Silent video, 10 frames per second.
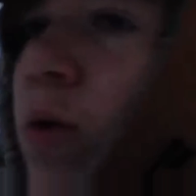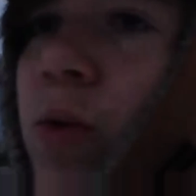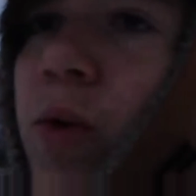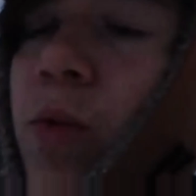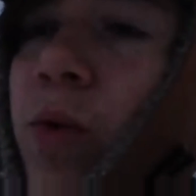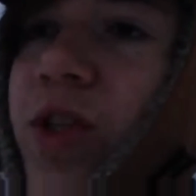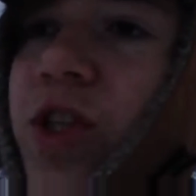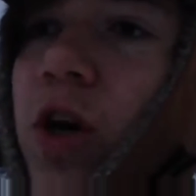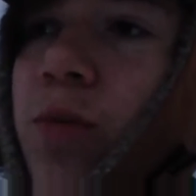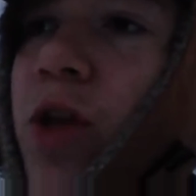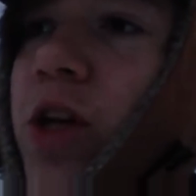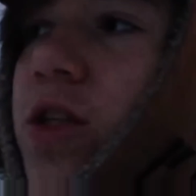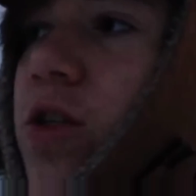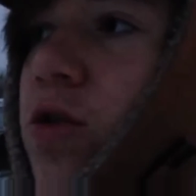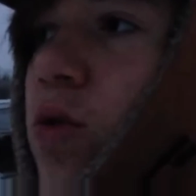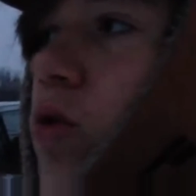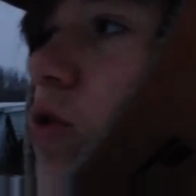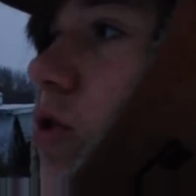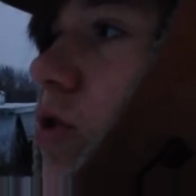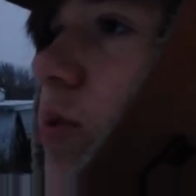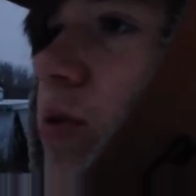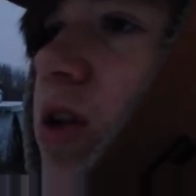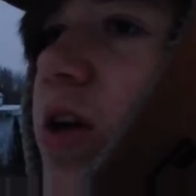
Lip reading: when we start plants indoors or something